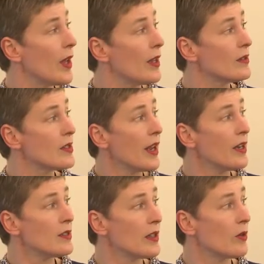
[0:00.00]

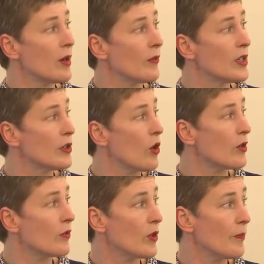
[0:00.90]
there's a lot
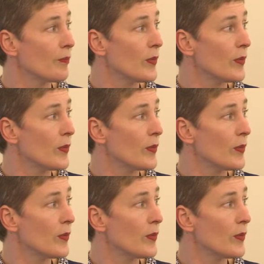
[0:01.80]
of them.